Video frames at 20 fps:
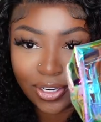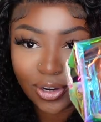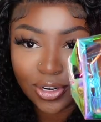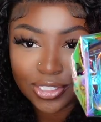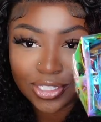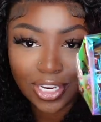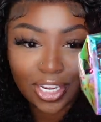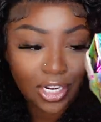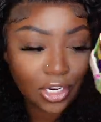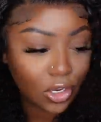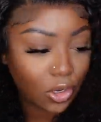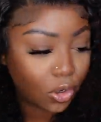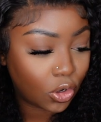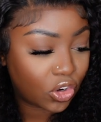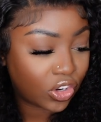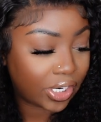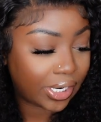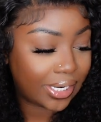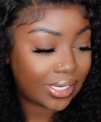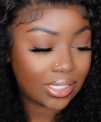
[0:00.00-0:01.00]
girls are gonna go
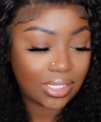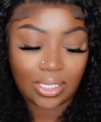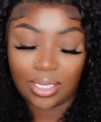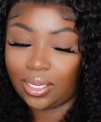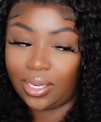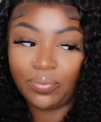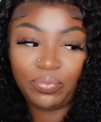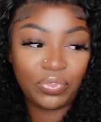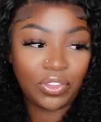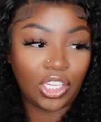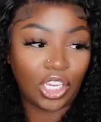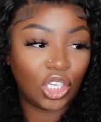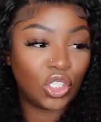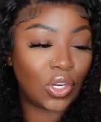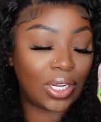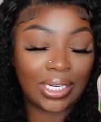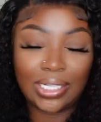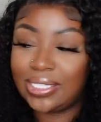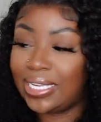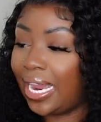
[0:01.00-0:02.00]
crazy and
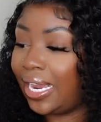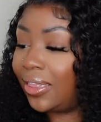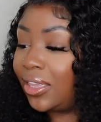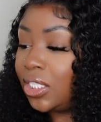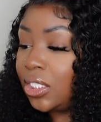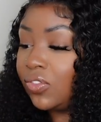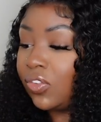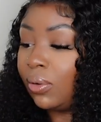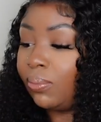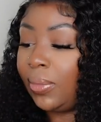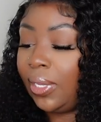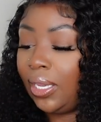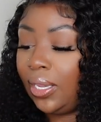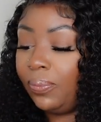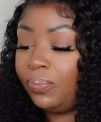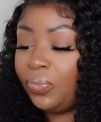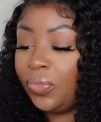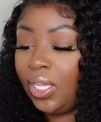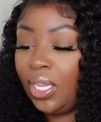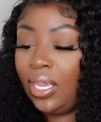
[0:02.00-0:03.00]
try to take this from
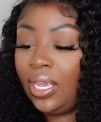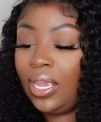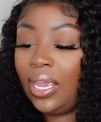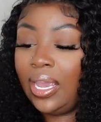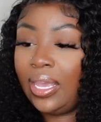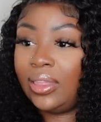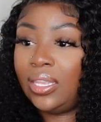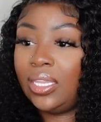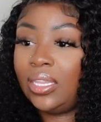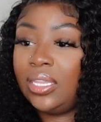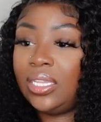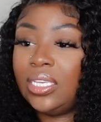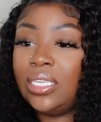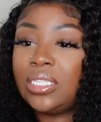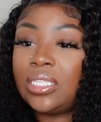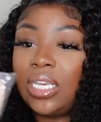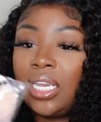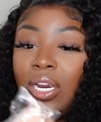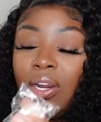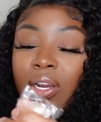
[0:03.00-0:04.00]
me. And then
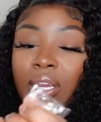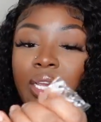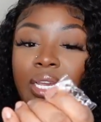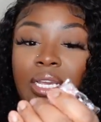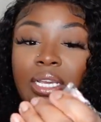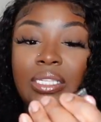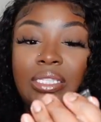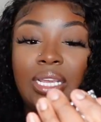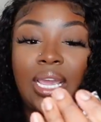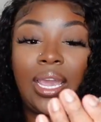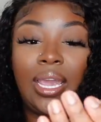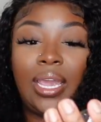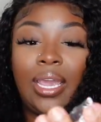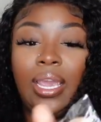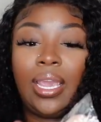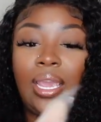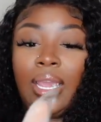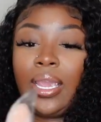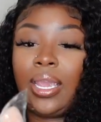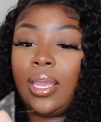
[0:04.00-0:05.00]
this here is
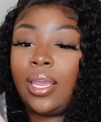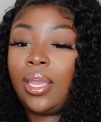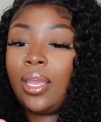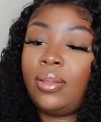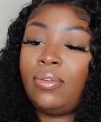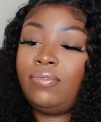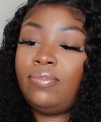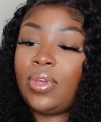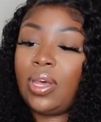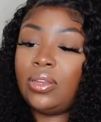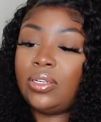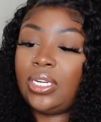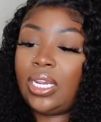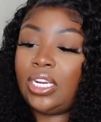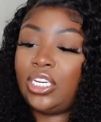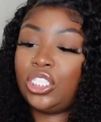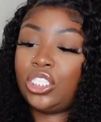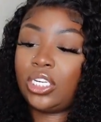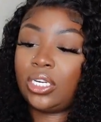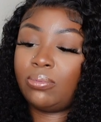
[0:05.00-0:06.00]
a
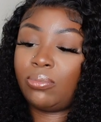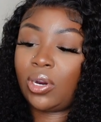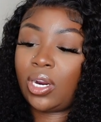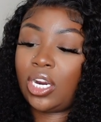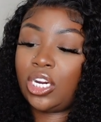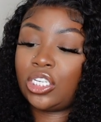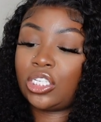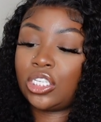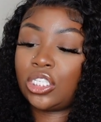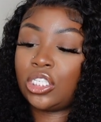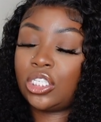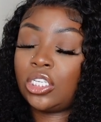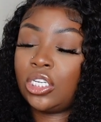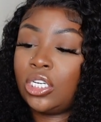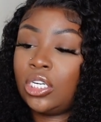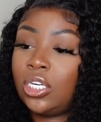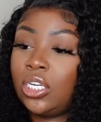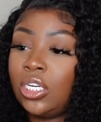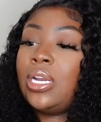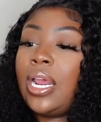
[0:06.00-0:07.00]
foundation
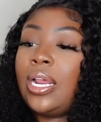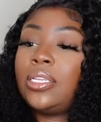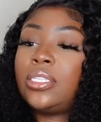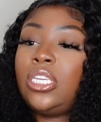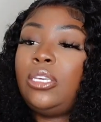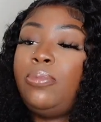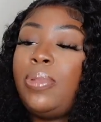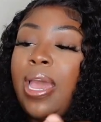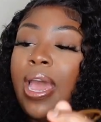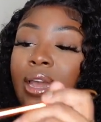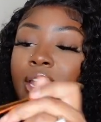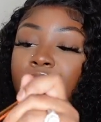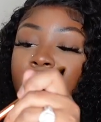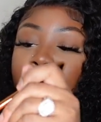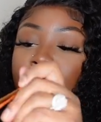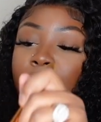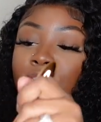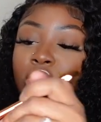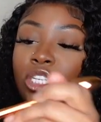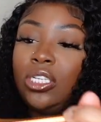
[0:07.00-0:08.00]
brush, nicely packaged,
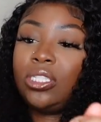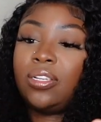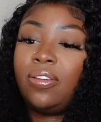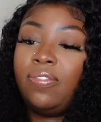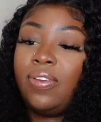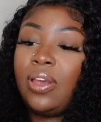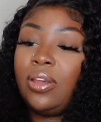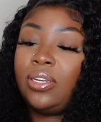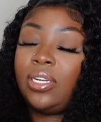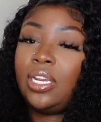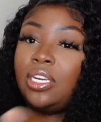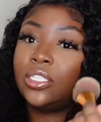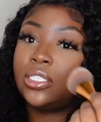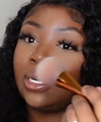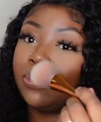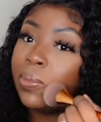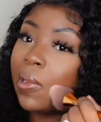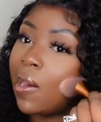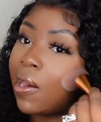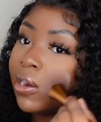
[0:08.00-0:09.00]
but it's just a
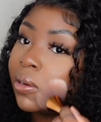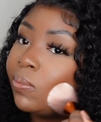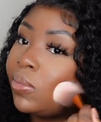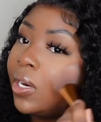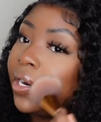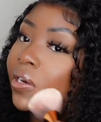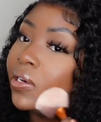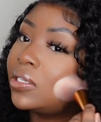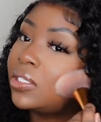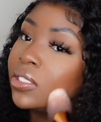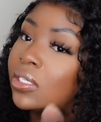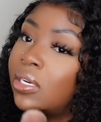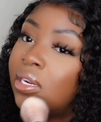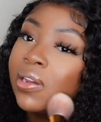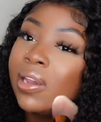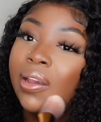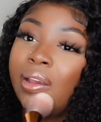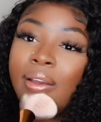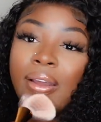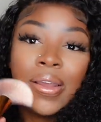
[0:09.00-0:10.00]
foundation powder brush.
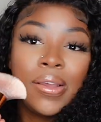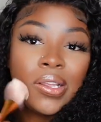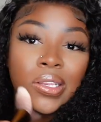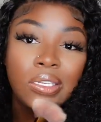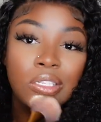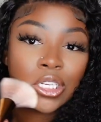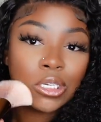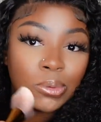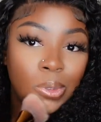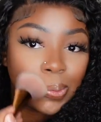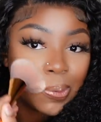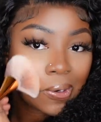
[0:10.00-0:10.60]
Super